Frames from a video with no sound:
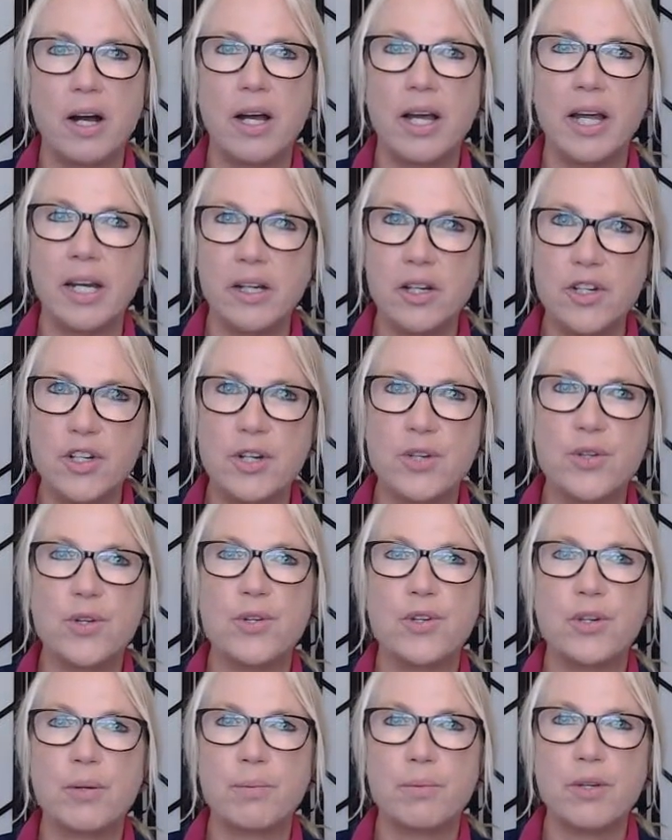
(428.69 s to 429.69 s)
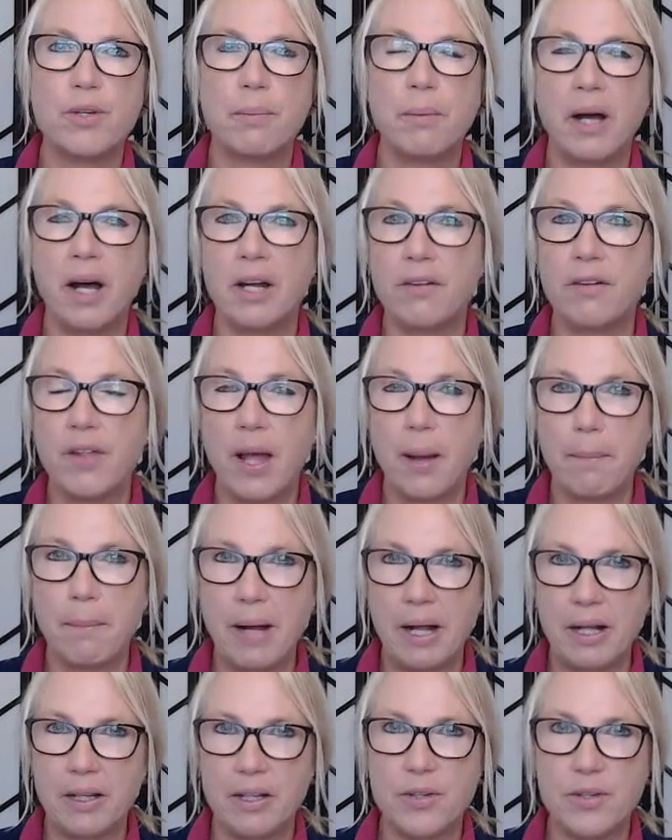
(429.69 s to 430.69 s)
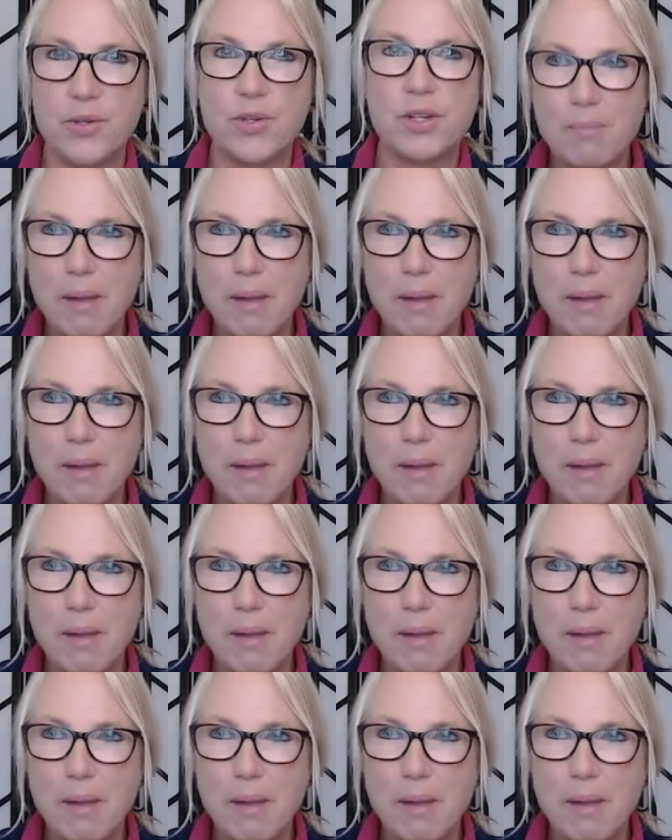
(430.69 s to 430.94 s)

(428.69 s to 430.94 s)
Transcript: Energy systems are part of that balance.